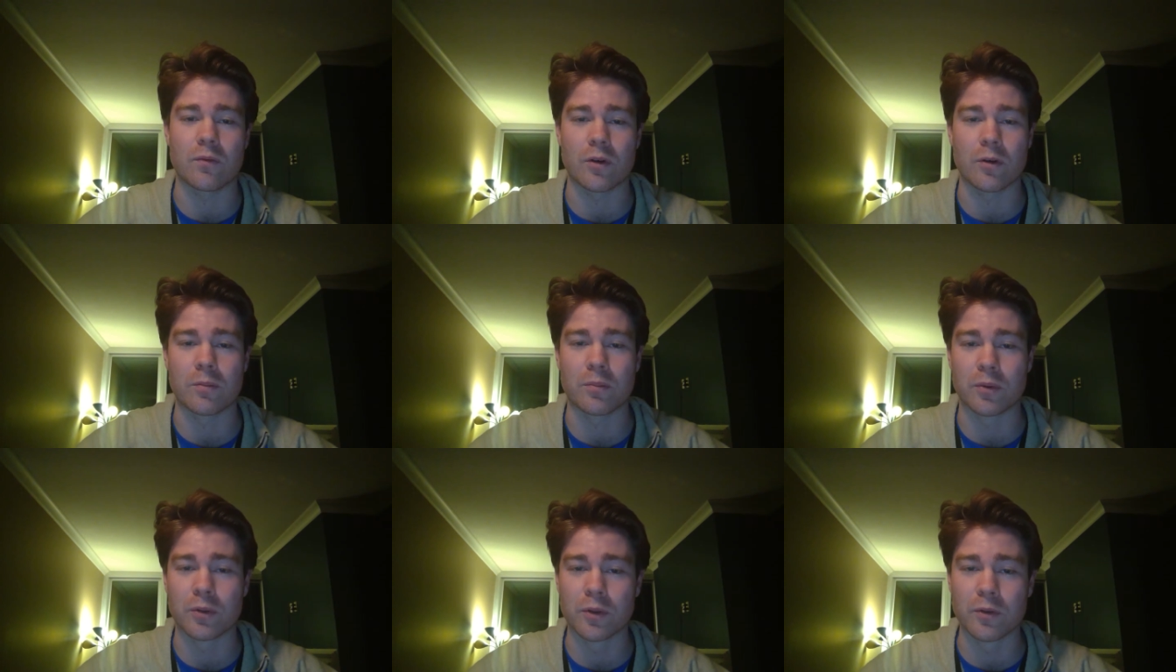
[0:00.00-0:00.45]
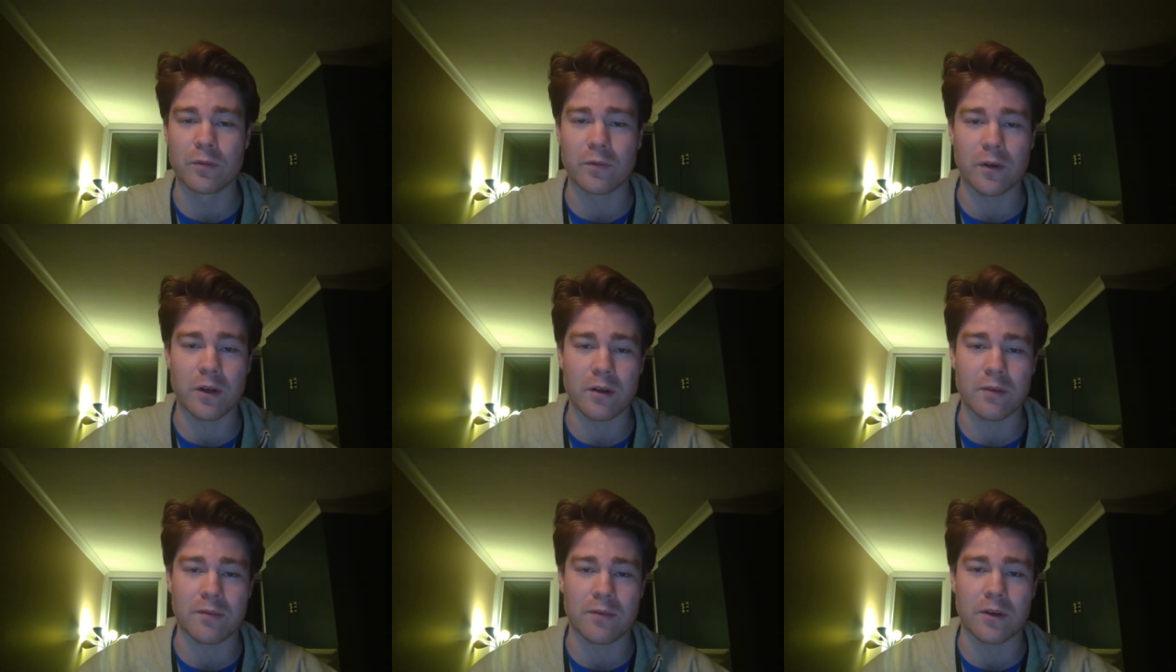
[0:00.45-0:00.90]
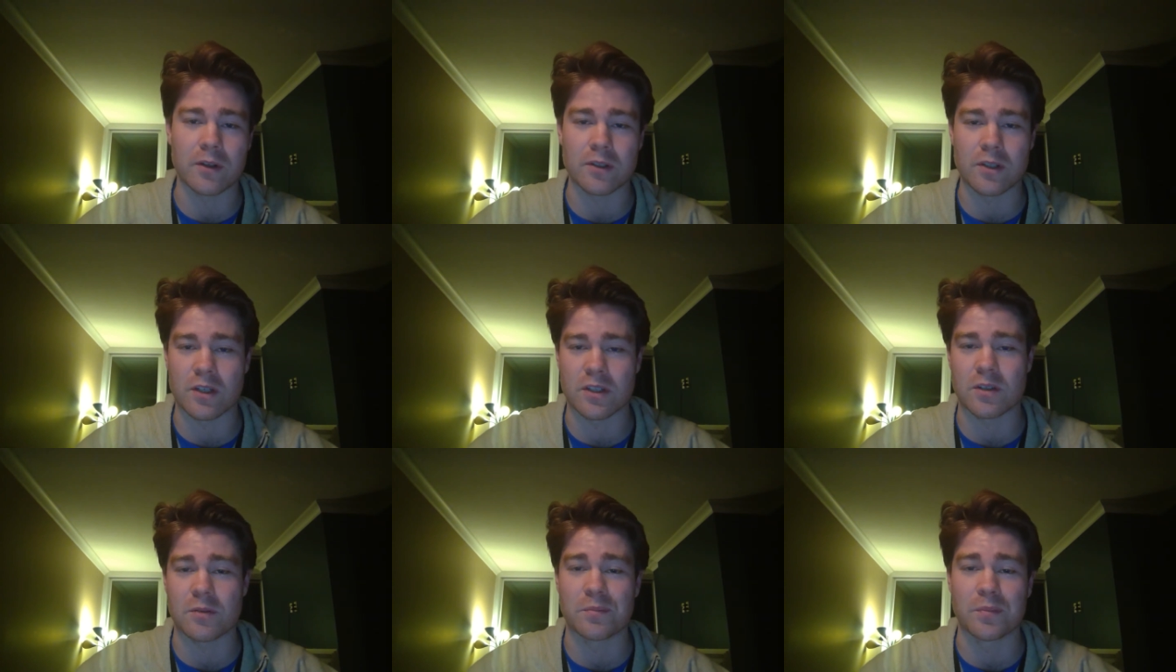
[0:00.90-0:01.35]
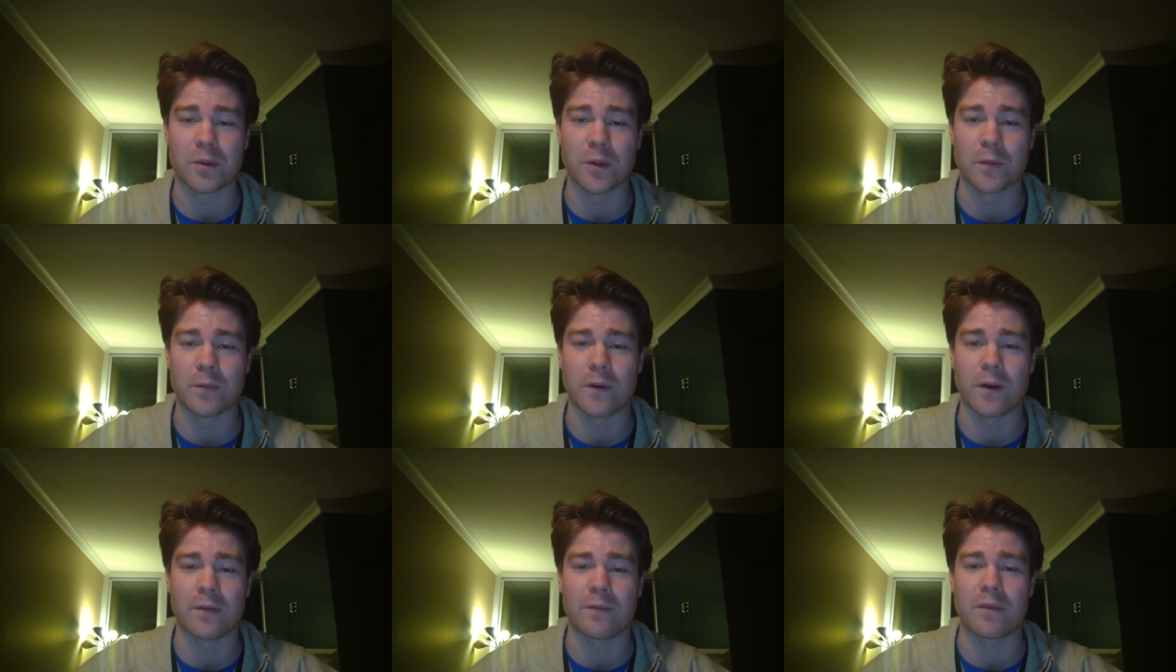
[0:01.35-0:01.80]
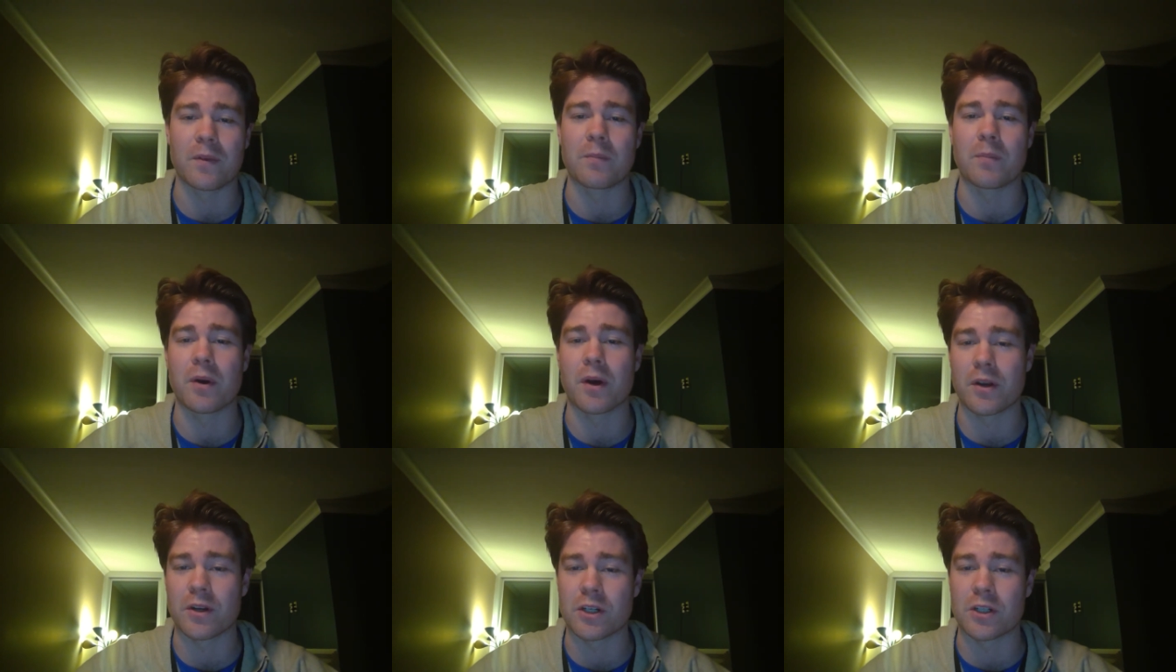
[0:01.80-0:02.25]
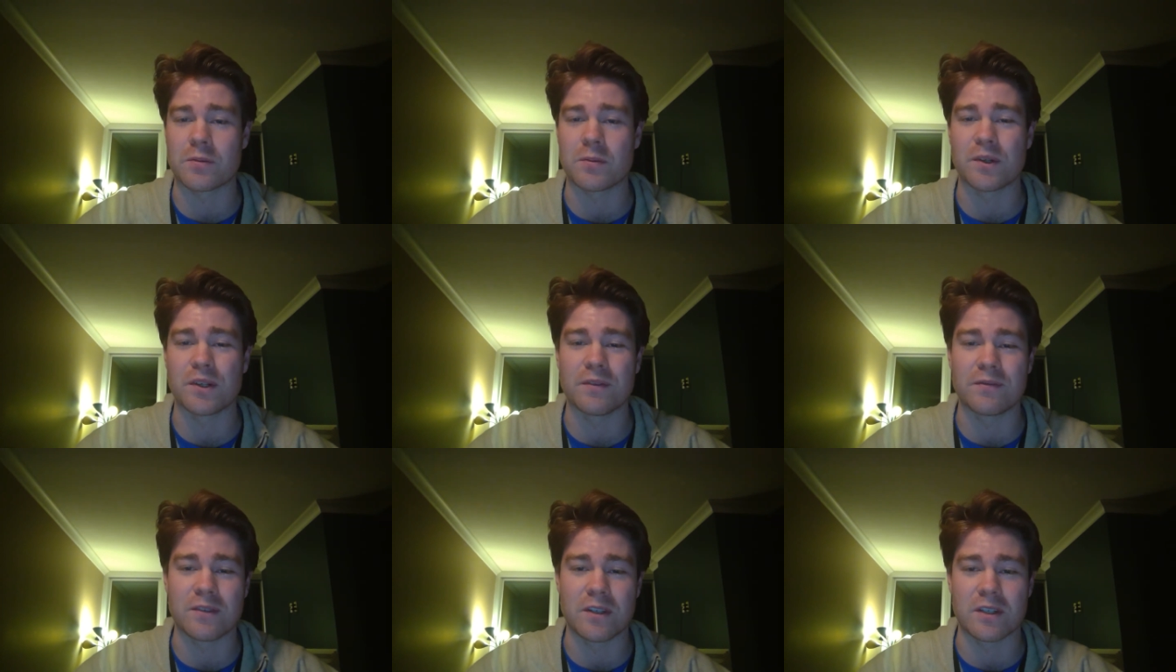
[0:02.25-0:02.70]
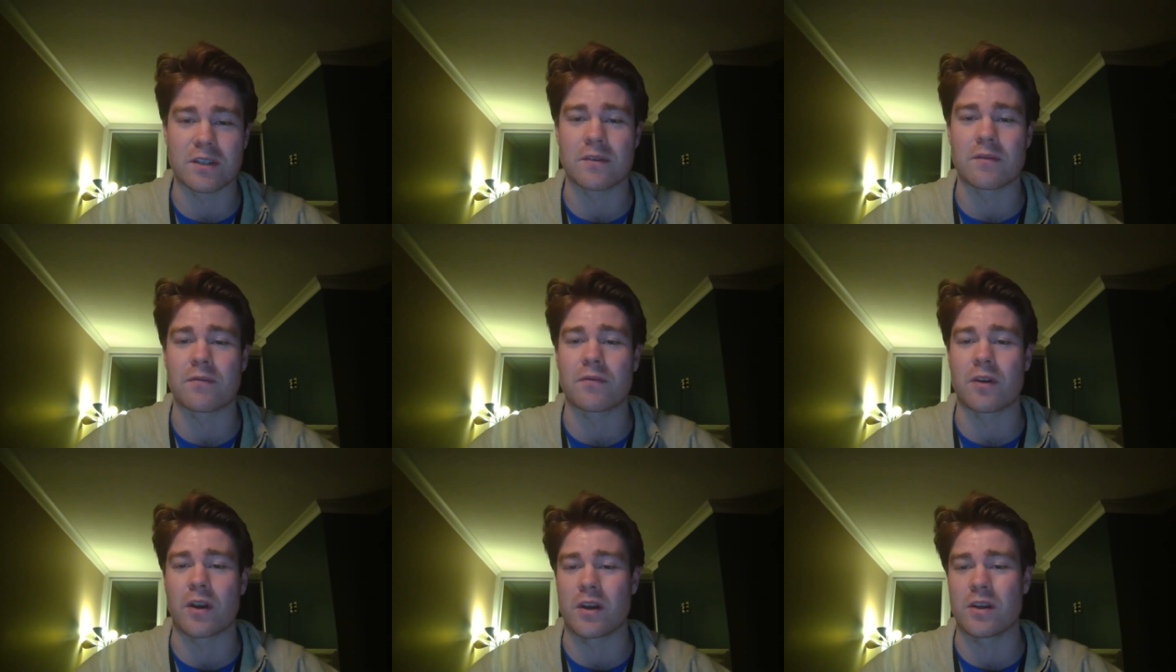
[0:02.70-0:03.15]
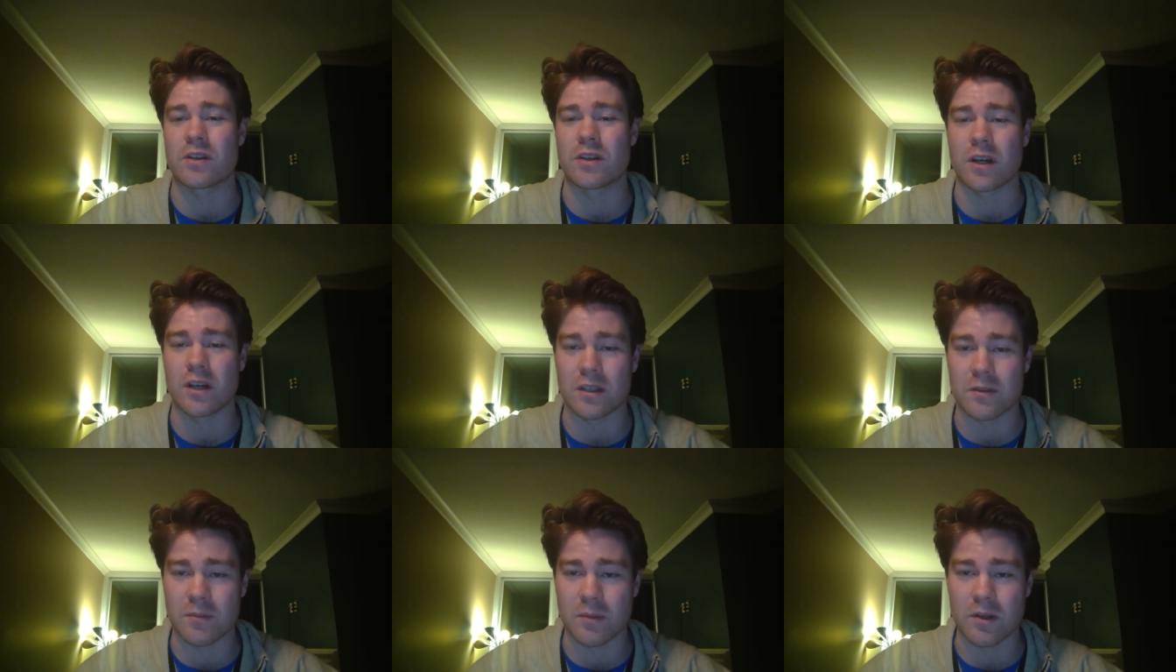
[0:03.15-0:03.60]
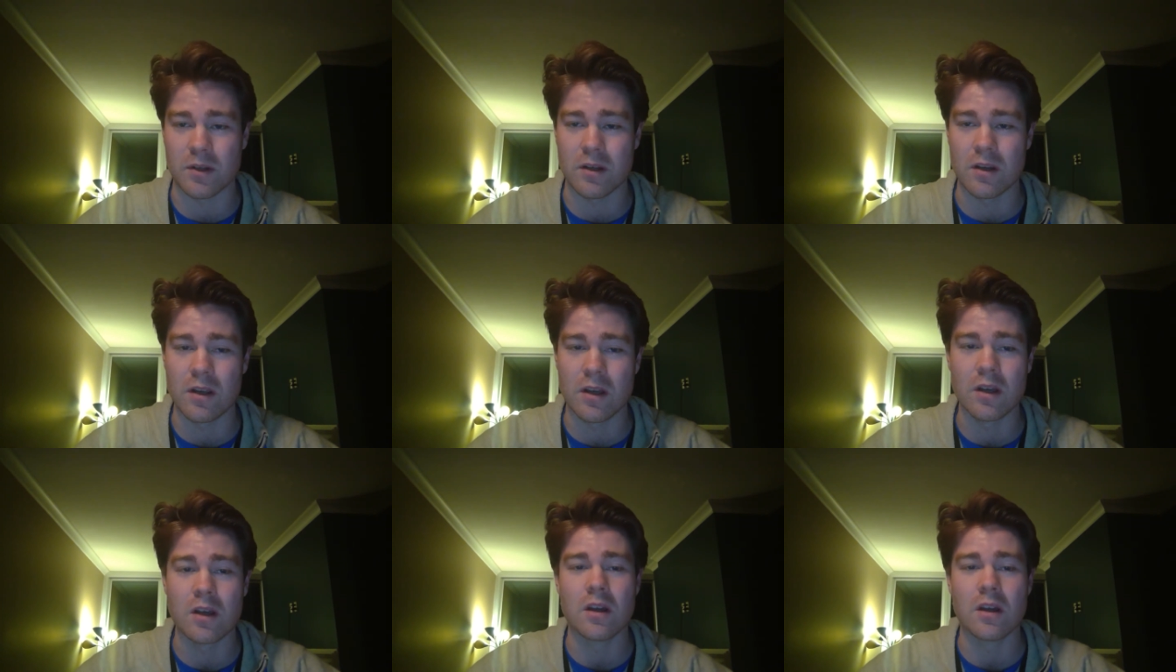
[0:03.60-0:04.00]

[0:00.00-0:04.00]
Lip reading: would approve of or disapprove of the punishment of disenfranchisement.